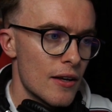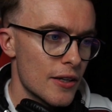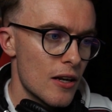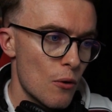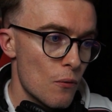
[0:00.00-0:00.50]

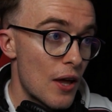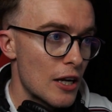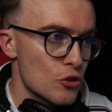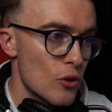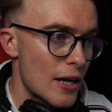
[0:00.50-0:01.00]
you know,
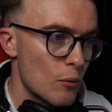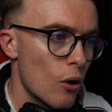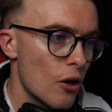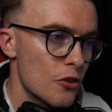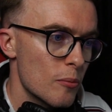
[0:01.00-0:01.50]
that track
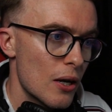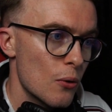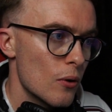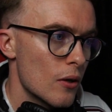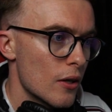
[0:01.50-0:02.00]
was
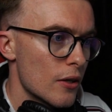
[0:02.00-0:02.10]
about,